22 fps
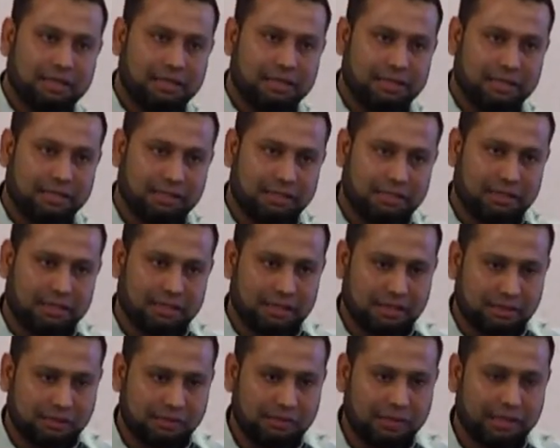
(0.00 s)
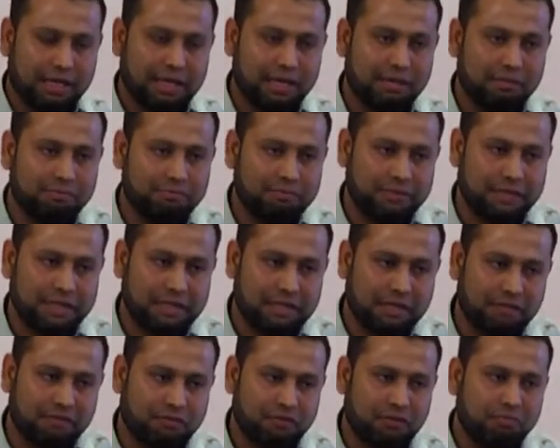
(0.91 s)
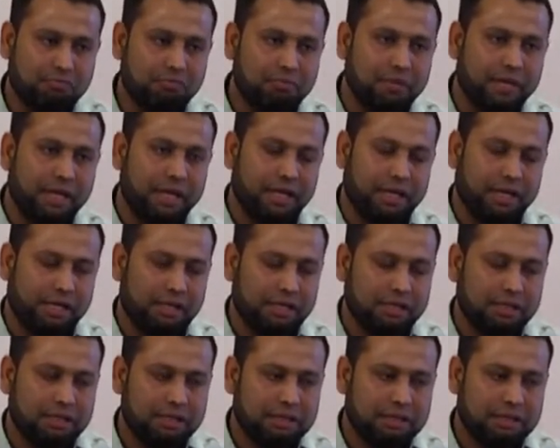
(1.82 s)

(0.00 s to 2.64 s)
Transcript: And uh, we have data from May,